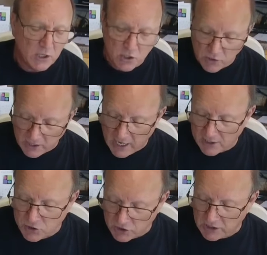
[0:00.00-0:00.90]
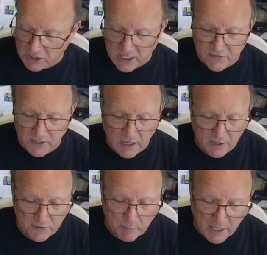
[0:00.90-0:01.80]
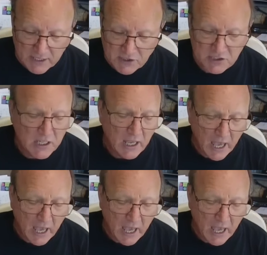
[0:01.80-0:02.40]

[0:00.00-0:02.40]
you can actually leave it on the base